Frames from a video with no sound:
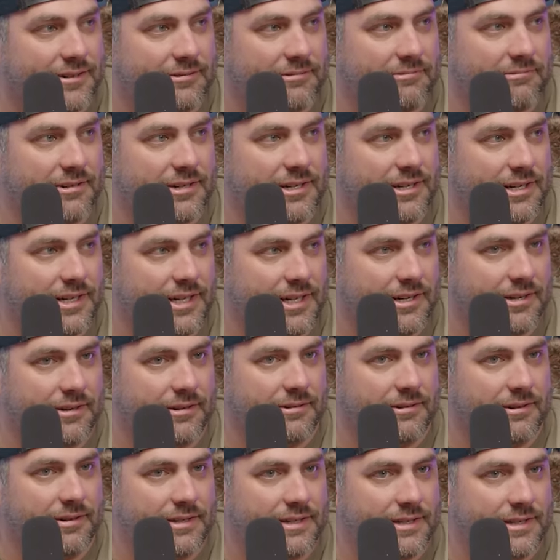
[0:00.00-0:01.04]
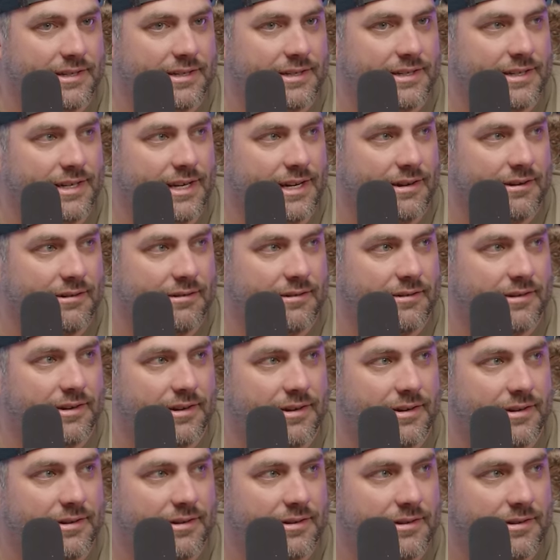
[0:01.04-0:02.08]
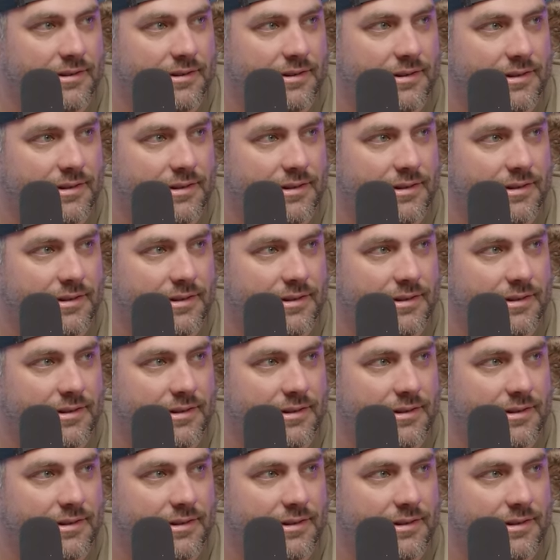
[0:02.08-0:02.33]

or where you know down.